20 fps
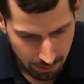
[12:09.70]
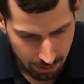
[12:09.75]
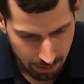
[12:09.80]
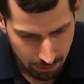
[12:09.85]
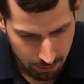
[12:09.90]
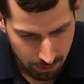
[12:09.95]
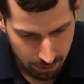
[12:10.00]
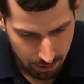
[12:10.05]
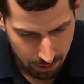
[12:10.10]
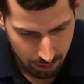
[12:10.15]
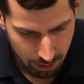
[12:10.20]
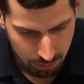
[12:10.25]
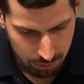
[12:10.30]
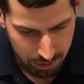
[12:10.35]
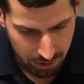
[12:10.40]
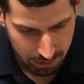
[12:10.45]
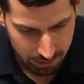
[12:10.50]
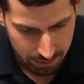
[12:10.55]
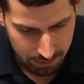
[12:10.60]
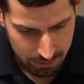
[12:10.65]
I really hope
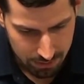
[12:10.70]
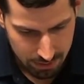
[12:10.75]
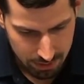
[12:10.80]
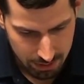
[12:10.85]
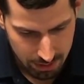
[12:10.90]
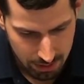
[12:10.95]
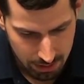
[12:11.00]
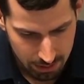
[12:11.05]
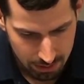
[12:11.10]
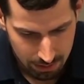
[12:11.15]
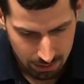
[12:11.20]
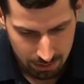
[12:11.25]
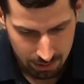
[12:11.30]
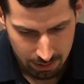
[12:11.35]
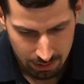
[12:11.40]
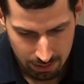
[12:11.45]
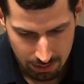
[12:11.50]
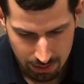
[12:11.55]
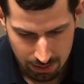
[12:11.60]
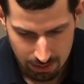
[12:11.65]
y'all can see.
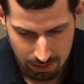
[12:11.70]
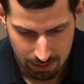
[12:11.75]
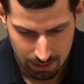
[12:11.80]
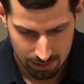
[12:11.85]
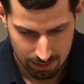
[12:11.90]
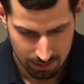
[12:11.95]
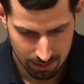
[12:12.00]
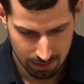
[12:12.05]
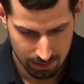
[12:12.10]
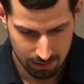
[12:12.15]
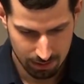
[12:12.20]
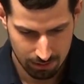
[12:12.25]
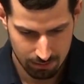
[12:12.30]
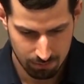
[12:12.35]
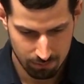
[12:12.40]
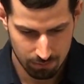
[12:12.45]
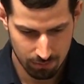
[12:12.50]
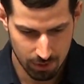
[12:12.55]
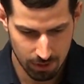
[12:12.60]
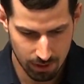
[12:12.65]

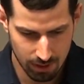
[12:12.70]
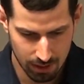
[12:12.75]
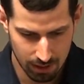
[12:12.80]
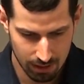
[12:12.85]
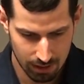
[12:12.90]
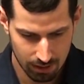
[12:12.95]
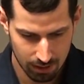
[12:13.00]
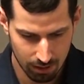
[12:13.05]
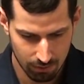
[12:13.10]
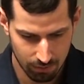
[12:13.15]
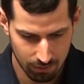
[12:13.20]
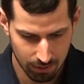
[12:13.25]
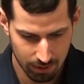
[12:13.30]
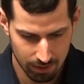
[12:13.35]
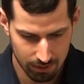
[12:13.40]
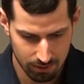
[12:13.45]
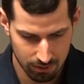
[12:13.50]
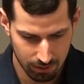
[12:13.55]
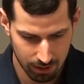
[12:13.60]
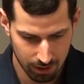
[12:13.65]
Hopefully
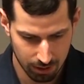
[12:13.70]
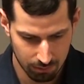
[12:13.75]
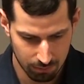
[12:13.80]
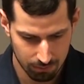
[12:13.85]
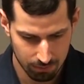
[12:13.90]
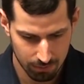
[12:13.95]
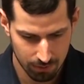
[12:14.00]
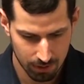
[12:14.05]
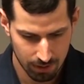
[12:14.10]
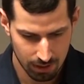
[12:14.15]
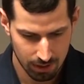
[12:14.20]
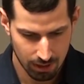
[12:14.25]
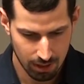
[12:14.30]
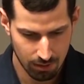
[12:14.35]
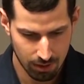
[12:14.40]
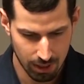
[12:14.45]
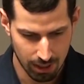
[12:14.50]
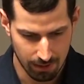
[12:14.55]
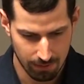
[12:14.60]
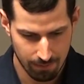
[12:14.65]
this will help.
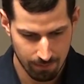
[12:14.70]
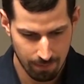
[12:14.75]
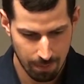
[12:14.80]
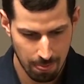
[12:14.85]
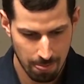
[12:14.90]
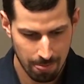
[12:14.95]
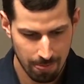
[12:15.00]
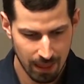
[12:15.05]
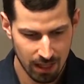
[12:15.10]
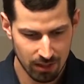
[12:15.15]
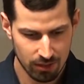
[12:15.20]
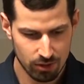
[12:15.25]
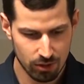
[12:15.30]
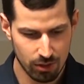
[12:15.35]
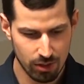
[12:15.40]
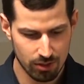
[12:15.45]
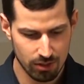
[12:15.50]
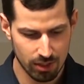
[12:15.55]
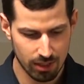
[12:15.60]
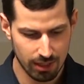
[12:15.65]
Okay, so
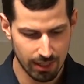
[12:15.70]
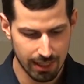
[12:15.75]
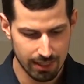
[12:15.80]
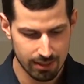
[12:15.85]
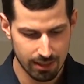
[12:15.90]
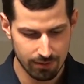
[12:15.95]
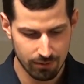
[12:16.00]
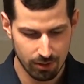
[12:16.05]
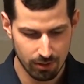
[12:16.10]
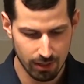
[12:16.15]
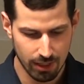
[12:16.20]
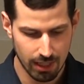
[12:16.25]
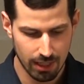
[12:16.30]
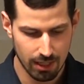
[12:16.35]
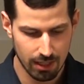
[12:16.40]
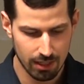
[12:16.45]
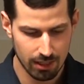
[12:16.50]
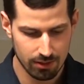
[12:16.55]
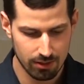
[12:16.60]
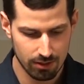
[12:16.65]
here's a class I've
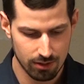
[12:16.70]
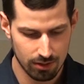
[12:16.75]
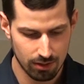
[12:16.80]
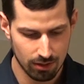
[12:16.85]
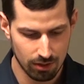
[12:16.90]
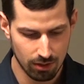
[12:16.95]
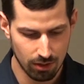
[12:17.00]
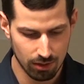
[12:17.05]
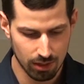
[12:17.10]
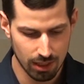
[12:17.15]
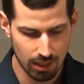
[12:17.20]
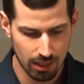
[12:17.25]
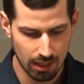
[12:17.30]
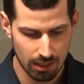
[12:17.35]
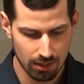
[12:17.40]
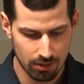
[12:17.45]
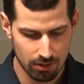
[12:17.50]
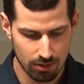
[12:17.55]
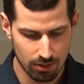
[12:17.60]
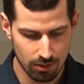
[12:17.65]
created. It's hooking
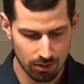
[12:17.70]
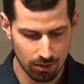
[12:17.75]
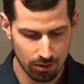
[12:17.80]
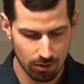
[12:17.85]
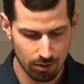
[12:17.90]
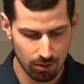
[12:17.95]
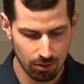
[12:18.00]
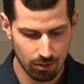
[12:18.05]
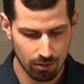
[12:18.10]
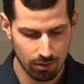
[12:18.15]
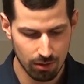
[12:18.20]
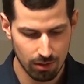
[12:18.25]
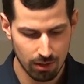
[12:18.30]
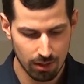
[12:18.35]
into,